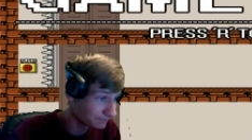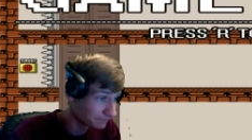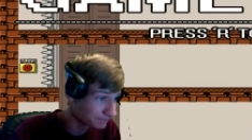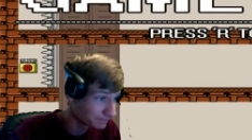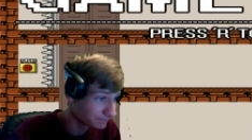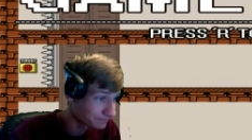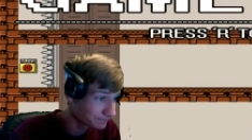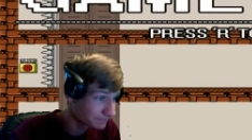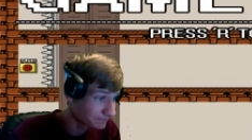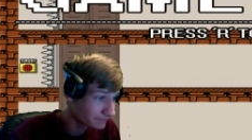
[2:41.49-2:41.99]

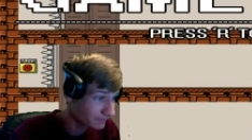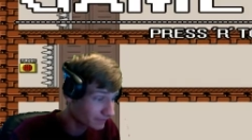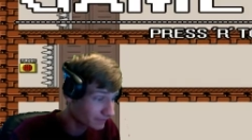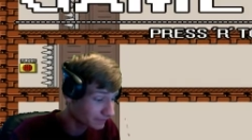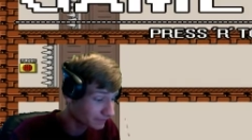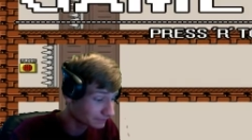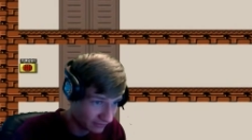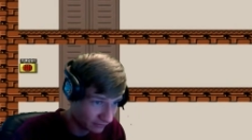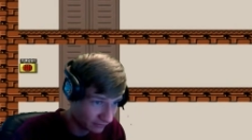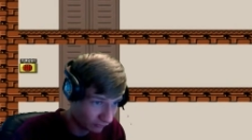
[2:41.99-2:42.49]
okay,
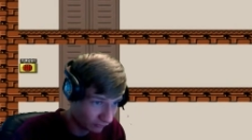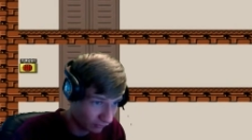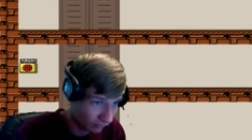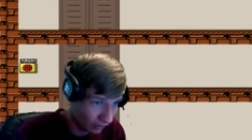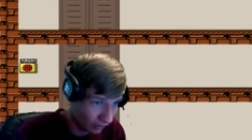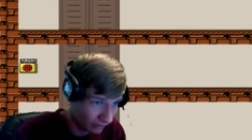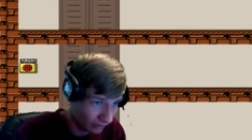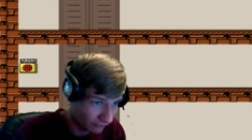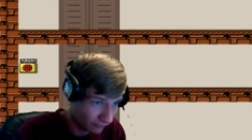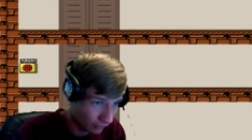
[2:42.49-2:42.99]
so we have to
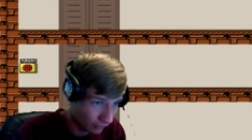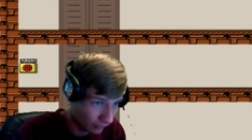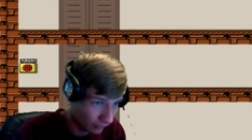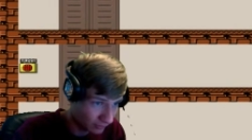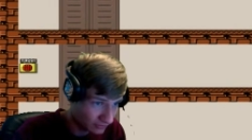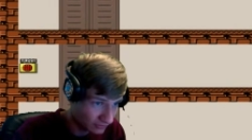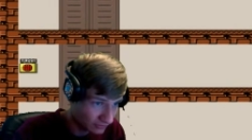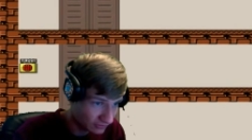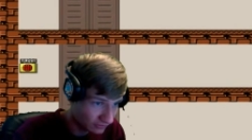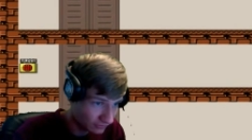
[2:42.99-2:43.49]
run
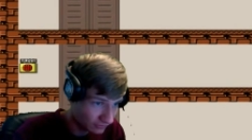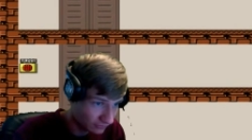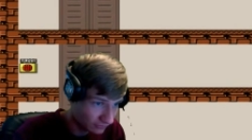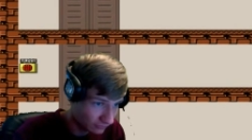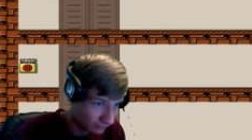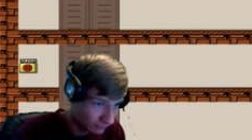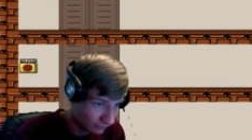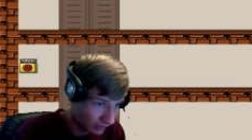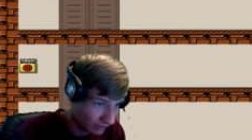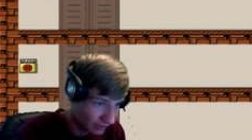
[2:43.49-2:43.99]
forward,
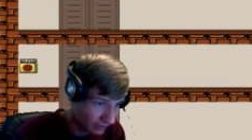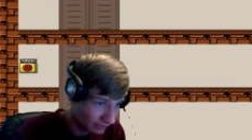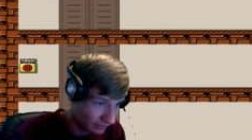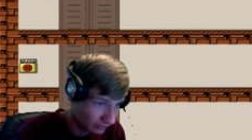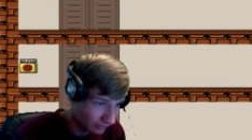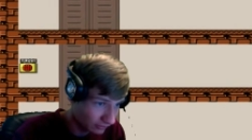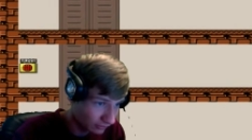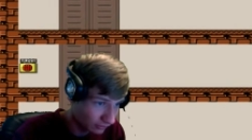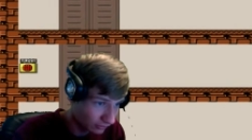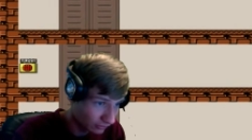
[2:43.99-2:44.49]

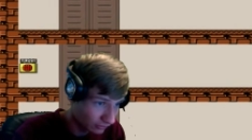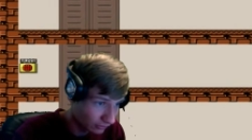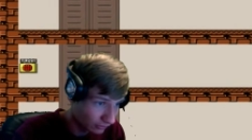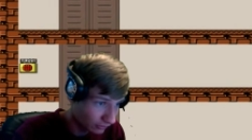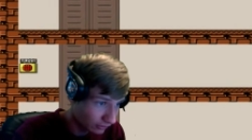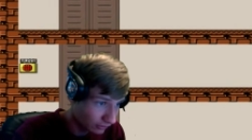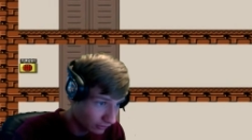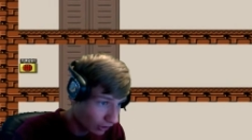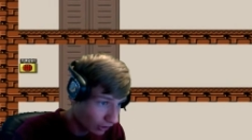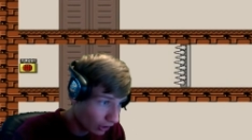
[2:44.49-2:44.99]
right?
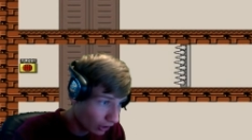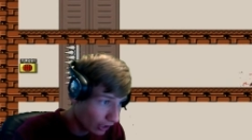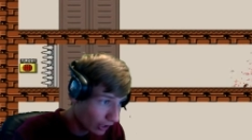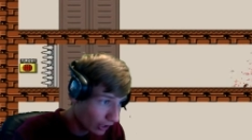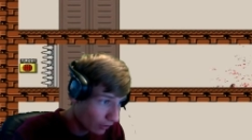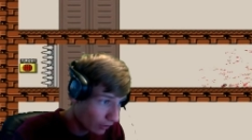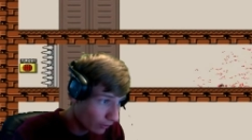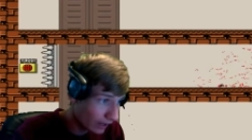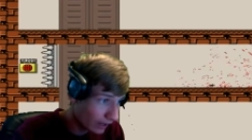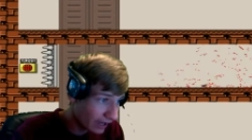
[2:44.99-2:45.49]

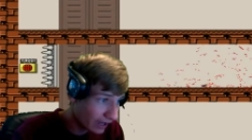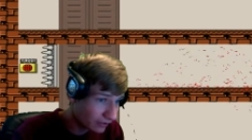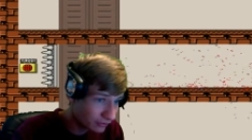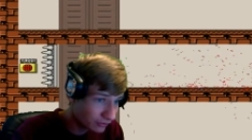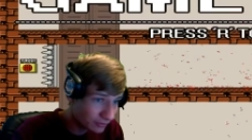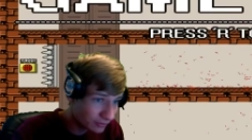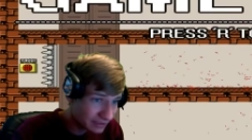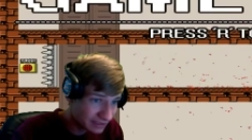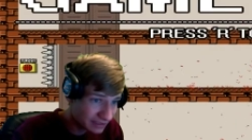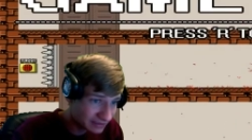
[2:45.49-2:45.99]

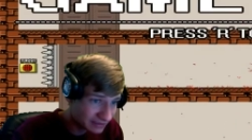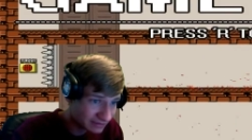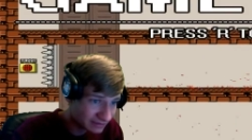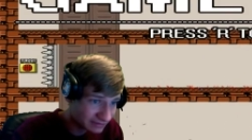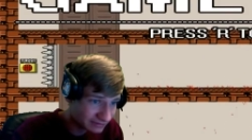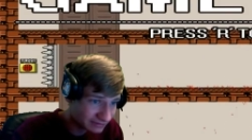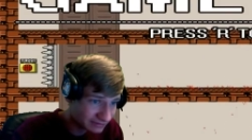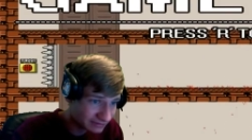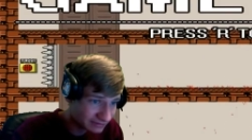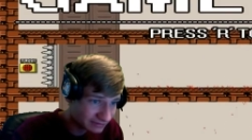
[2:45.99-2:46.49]
How do we,
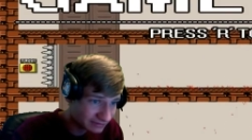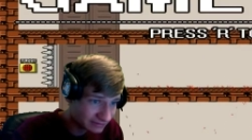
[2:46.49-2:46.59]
